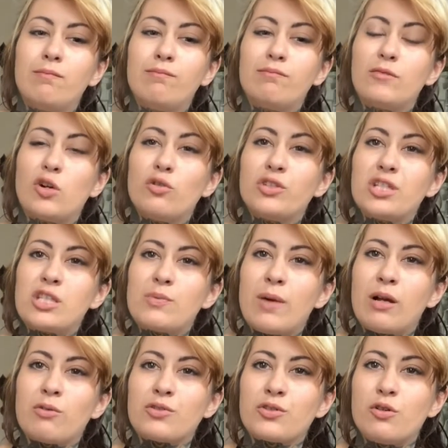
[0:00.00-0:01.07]
golden
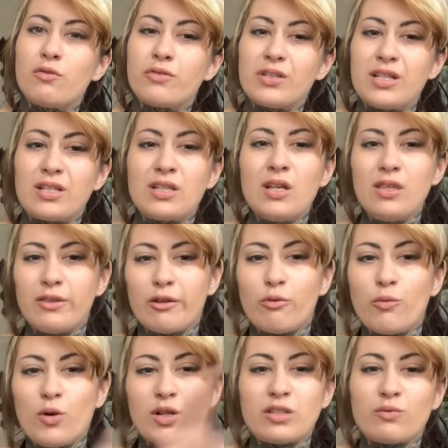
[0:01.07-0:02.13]
spirals over this, there
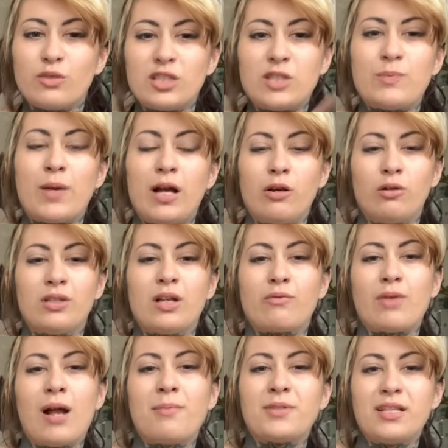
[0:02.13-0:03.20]
was one spiral that
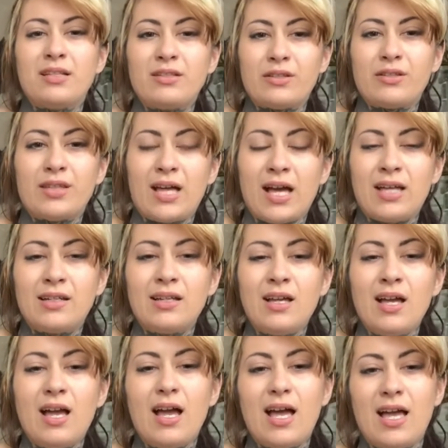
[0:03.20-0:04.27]
wrapped into that,
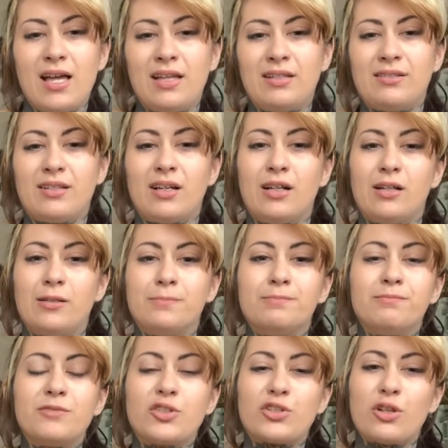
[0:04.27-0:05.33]
and
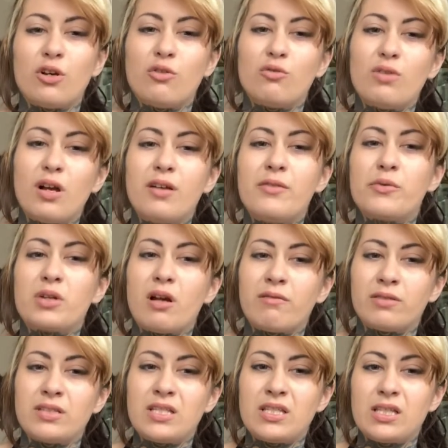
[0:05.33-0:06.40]
so it would
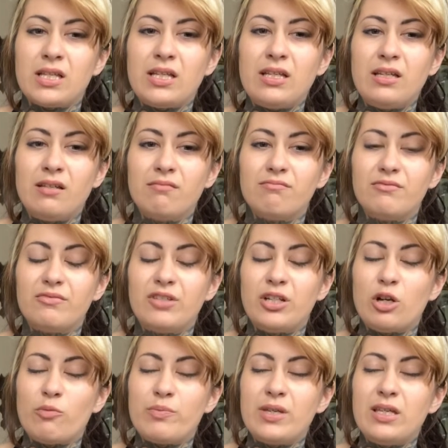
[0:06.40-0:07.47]
obviously,
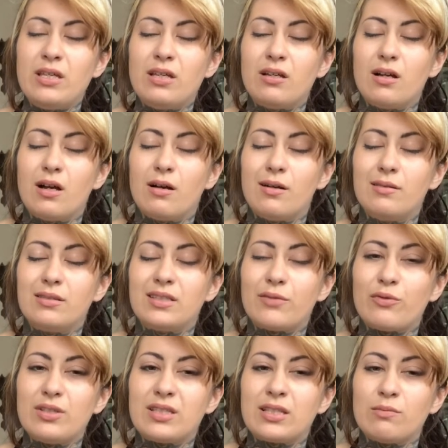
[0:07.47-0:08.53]
be a
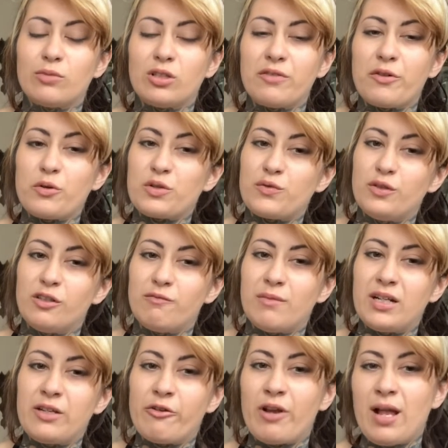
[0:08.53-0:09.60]
different symbol if it was full of
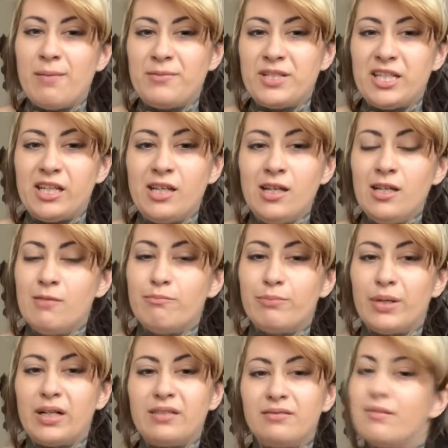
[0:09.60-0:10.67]
money or empty,
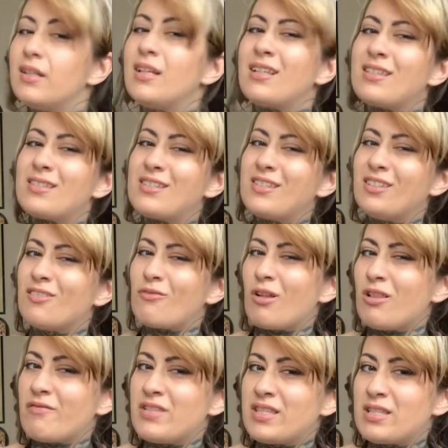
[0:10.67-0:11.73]
but it is still a
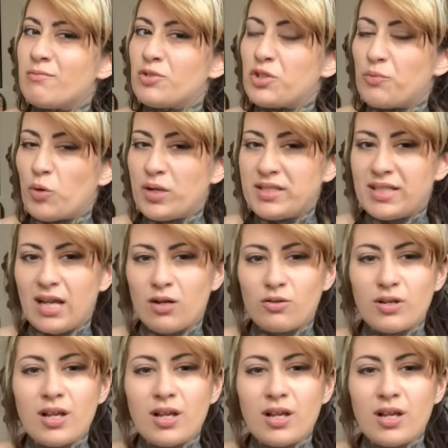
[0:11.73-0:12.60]
relevant symbol to point out.